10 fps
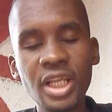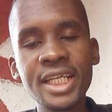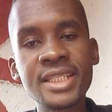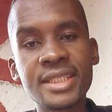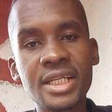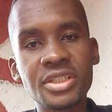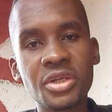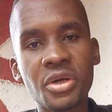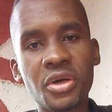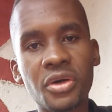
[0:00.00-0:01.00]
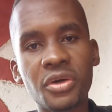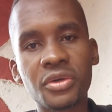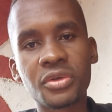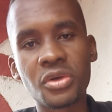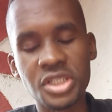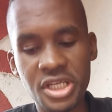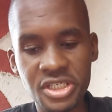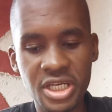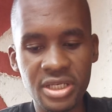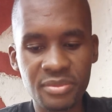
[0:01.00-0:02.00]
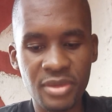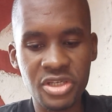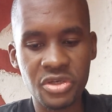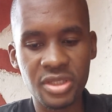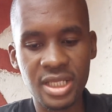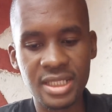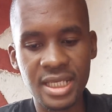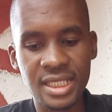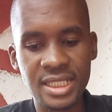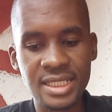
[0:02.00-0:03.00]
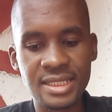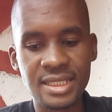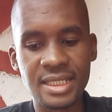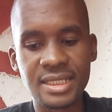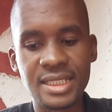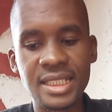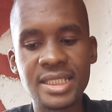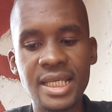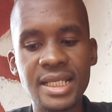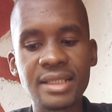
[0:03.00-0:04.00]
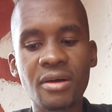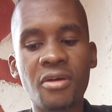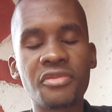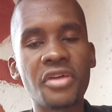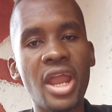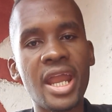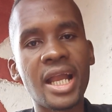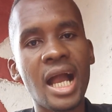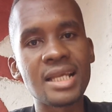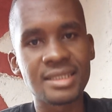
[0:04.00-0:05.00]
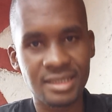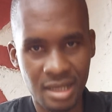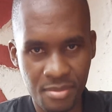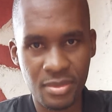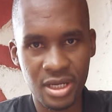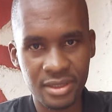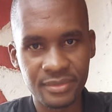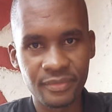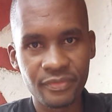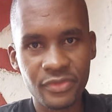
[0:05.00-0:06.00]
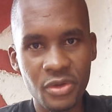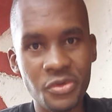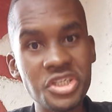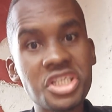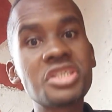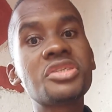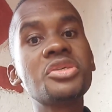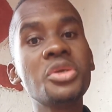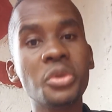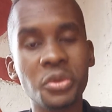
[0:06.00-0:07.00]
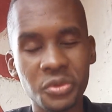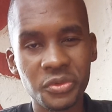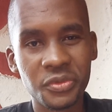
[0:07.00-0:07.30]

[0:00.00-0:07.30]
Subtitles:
inside your quotation, make sure that there is a detail of a customer, which is you.